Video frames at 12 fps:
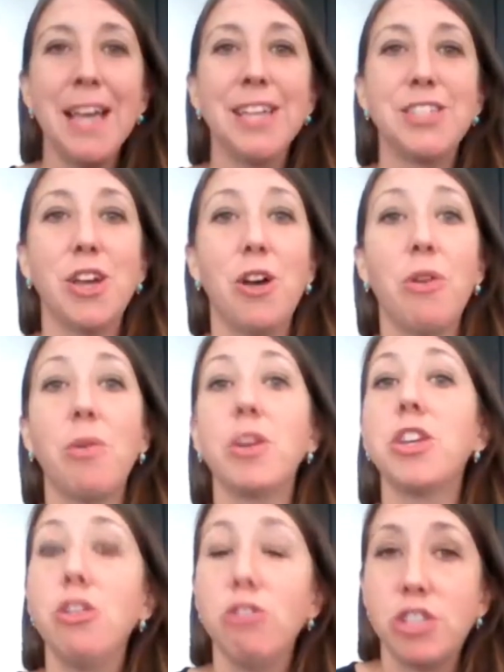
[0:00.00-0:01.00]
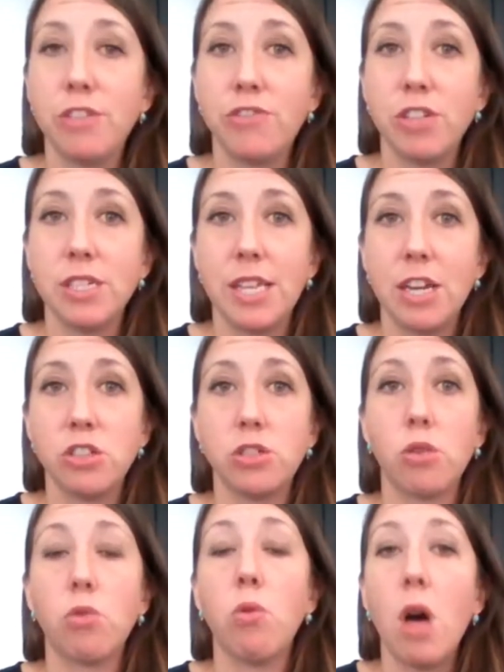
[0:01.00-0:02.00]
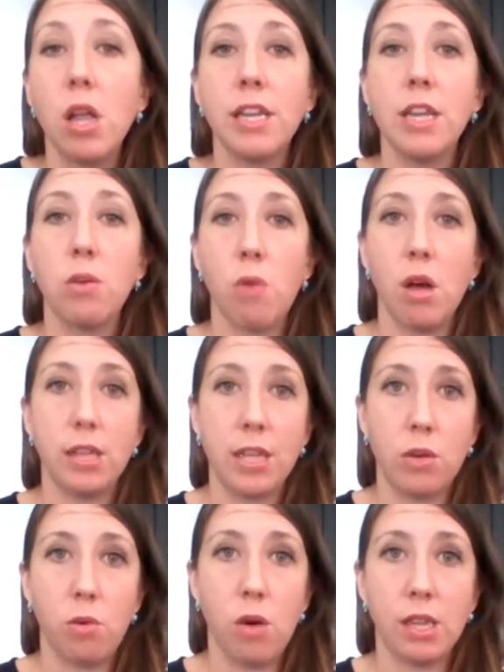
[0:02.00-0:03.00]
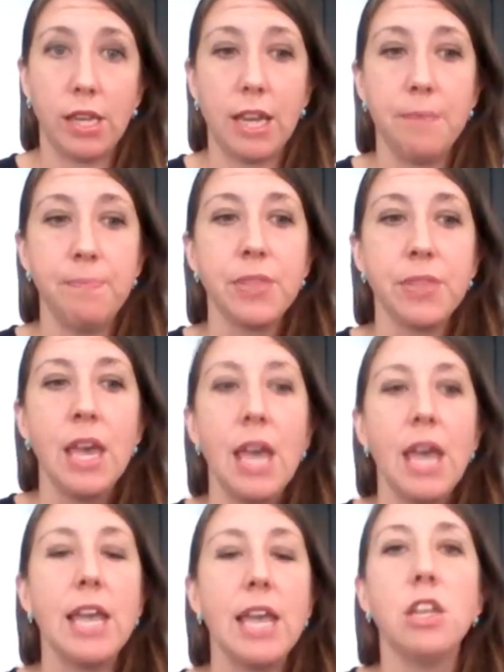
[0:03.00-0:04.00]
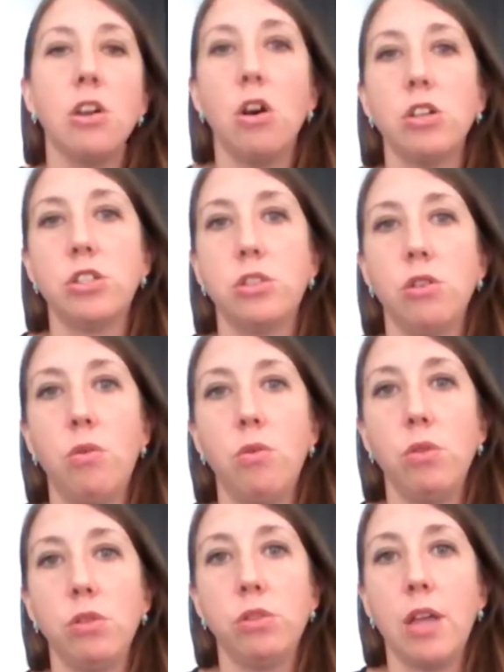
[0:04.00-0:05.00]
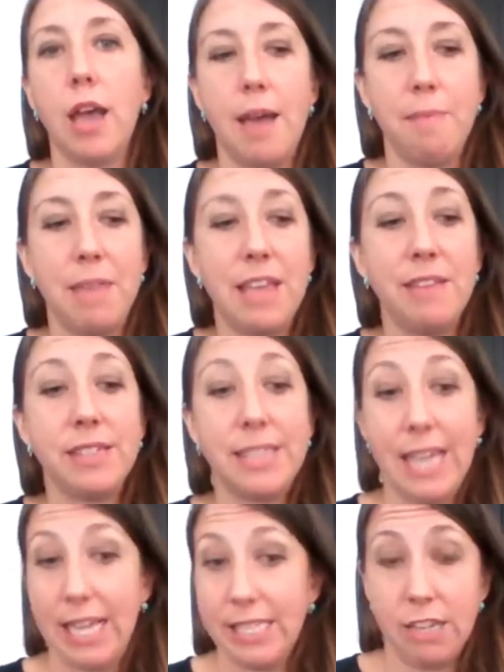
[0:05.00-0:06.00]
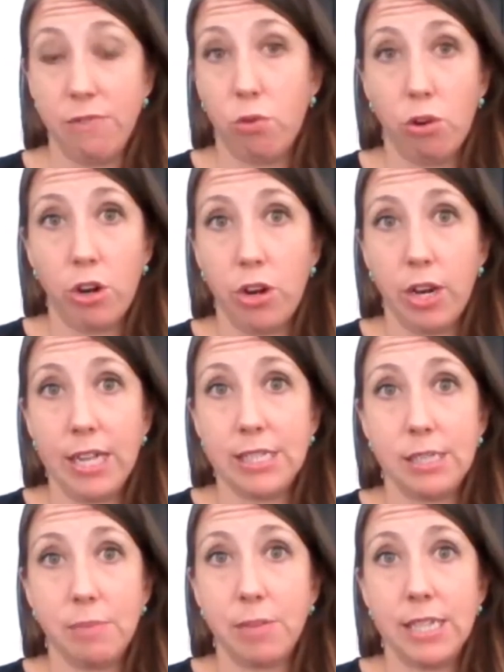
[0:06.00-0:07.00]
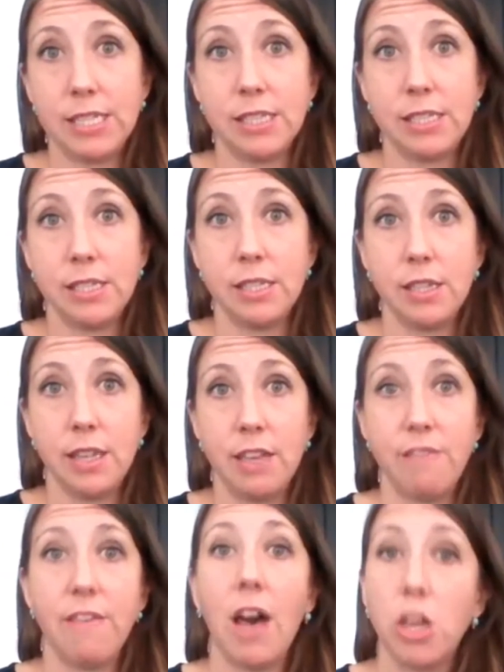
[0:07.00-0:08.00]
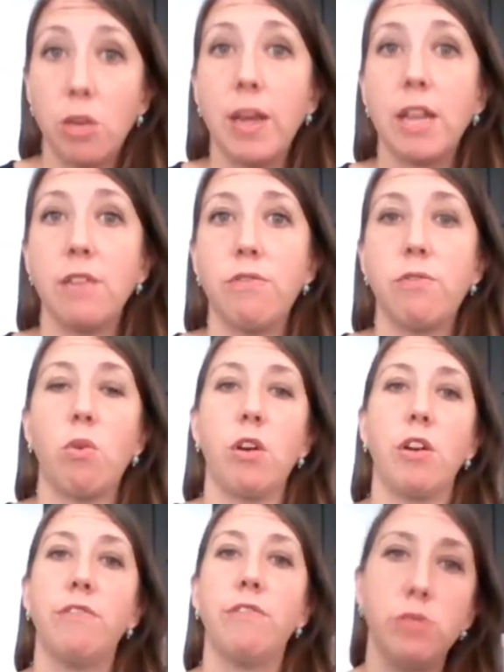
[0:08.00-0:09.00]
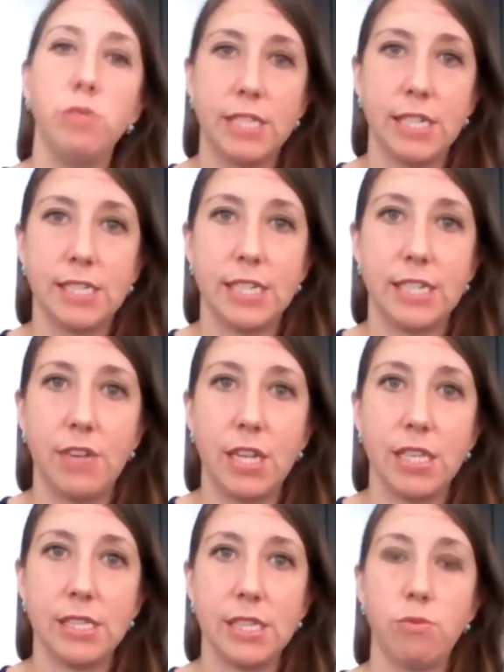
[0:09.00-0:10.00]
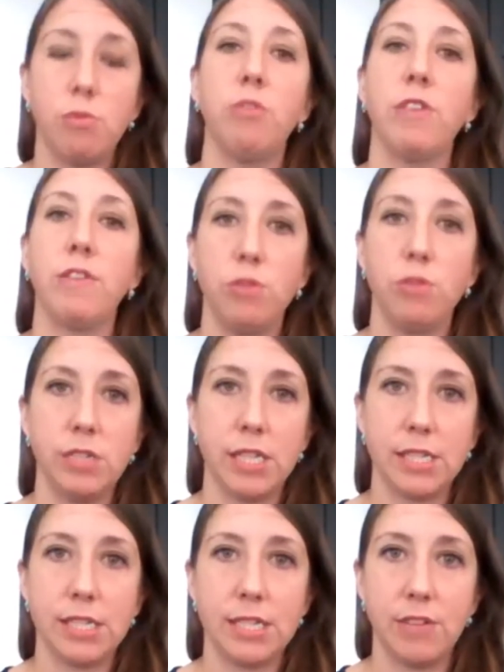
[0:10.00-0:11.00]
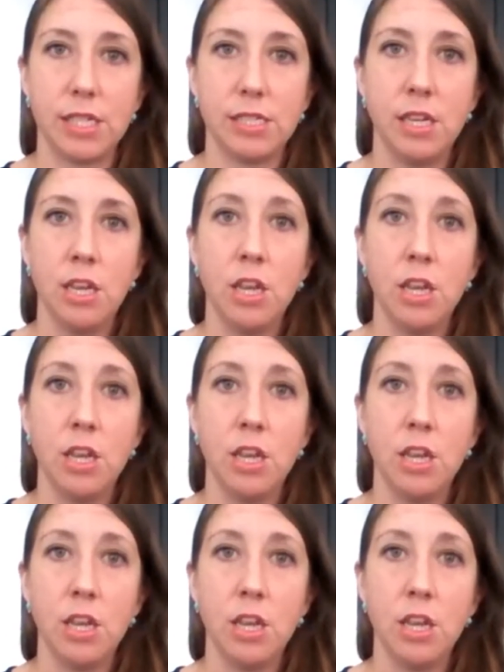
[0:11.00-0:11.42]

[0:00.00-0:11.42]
So huge difference there. So quality, quality, quality. And then also testing for, and in some cases, evaluating for food sensitivities and removing food sensitivities.